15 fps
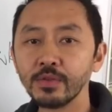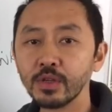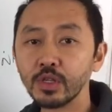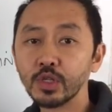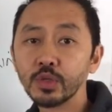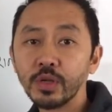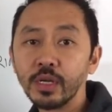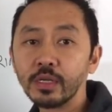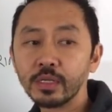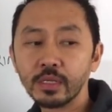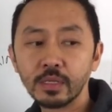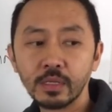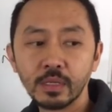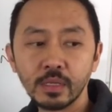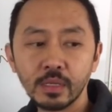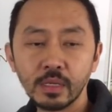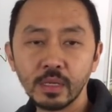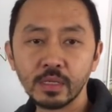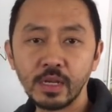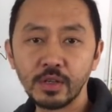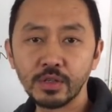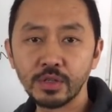the drinks. Is
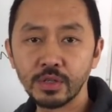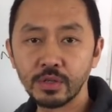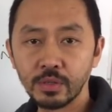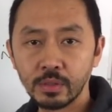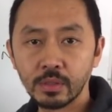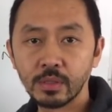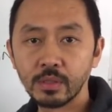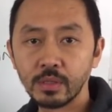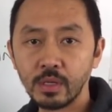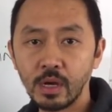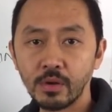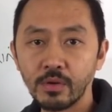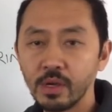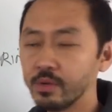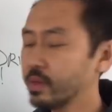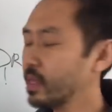that true? Y'all agree with